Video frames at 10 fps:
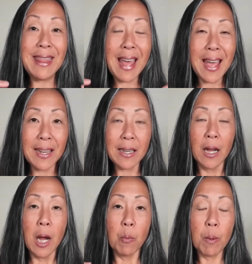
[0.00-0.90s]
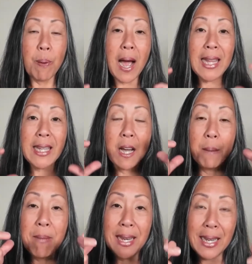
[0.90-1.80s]
And then we're
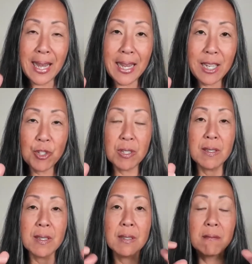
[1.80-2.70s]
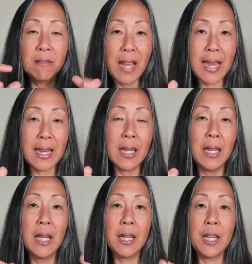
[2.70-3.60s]
piling on medications like,